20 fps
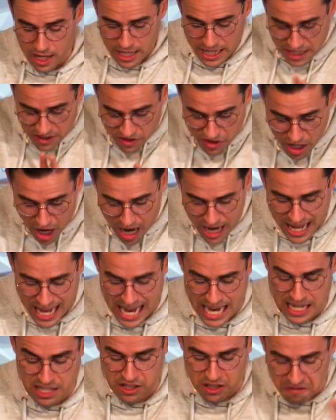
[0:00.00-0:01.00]
is not
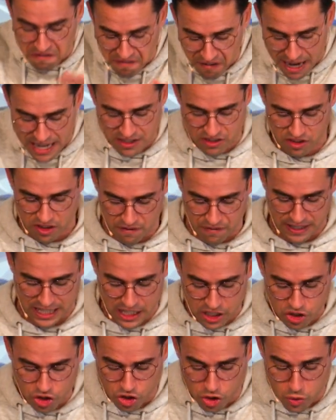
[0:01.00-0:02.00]
a divisive
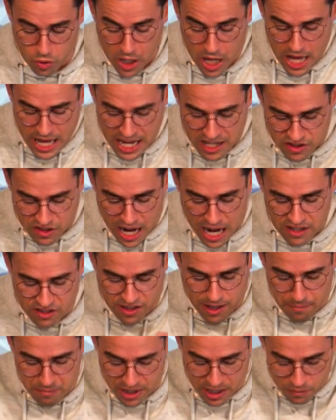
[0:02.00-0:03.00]
issue, is not
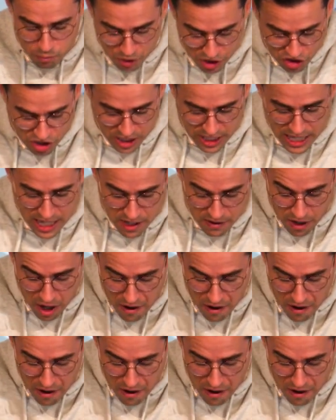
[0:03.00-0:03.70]
something which, again,